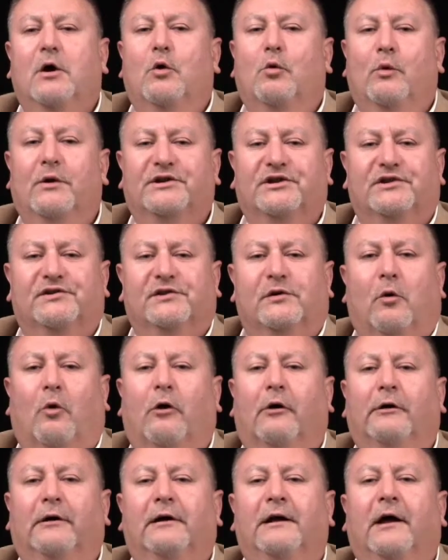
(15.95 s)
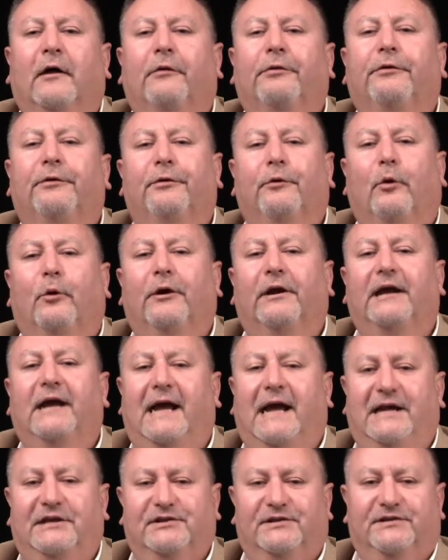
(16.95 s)
which is an Oregon Health Authority
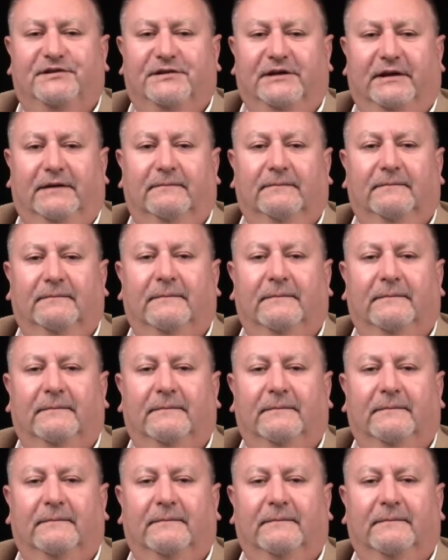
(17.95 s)
agency.